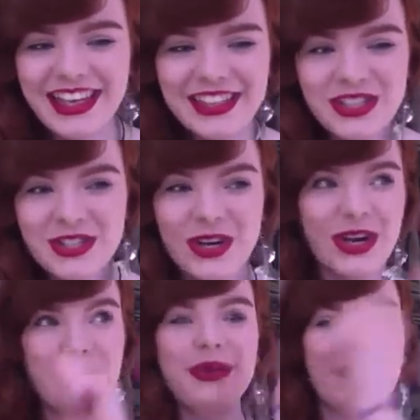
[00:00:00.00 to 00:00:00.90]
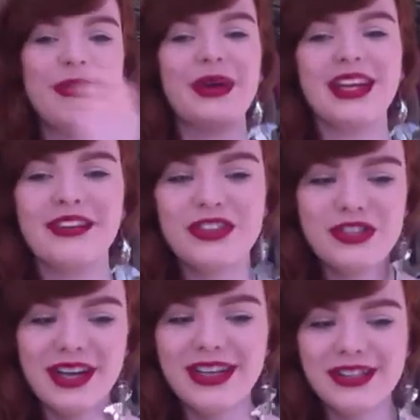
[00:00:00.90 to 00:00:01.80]
just trying to put it on quickly on the
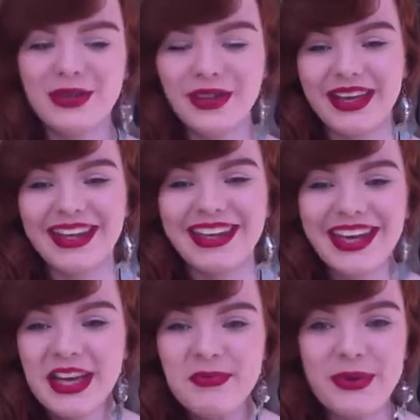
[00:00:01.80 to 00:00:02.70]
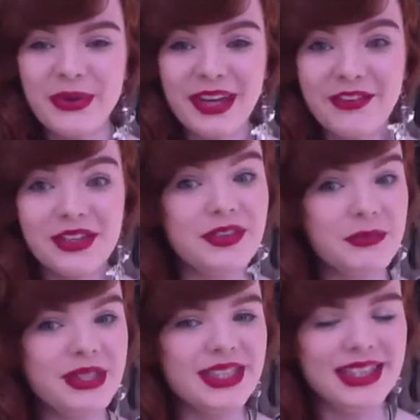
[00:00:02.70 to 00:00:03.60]
train. It's not like you can get rid of it
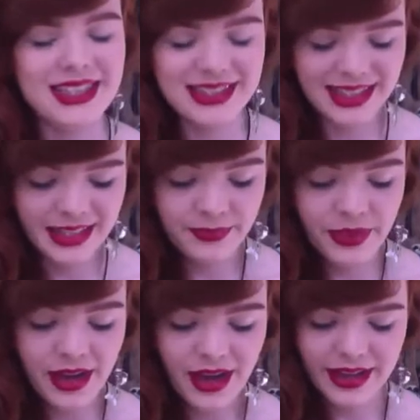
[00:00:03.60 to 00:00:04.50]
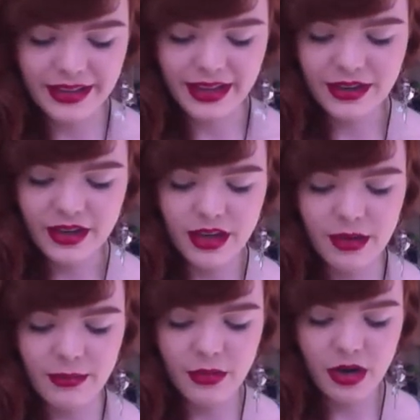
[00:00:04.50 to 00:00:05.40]
particularly easily. And then
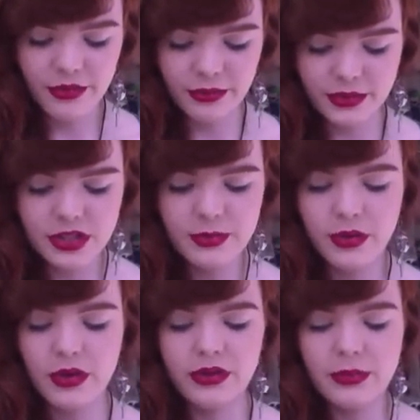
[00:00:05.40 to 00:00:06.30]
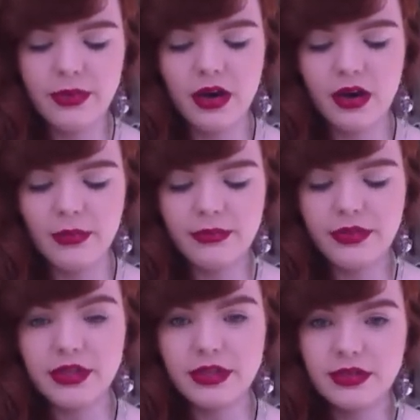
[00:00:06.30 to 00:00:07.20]
afterwards you put on the balm
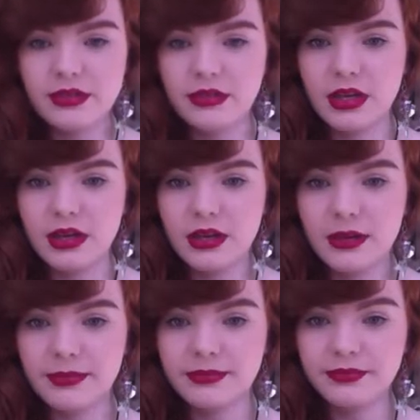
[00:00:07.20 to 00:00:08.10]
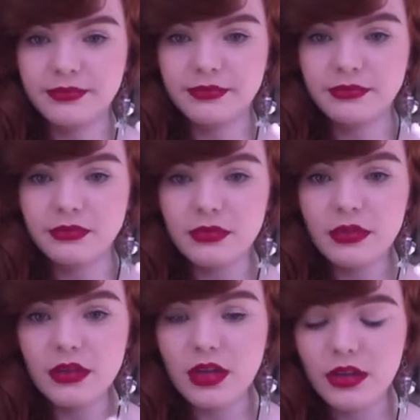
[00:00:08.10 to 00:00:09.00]
that's
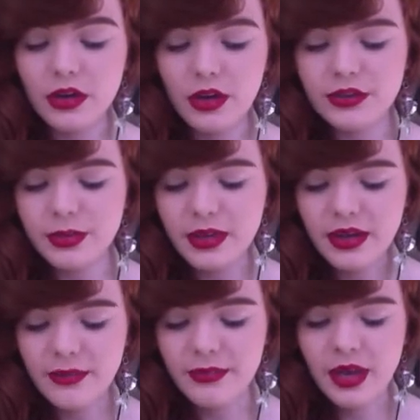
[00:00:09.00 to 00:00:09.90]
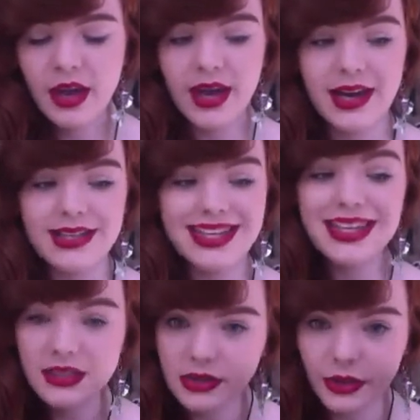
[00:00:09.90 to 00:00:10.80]
that goes with it, and it
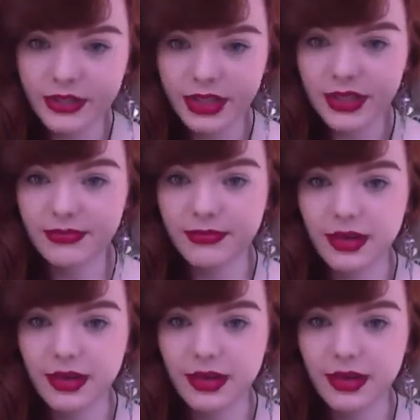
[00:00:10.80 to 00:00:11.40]
is a glossy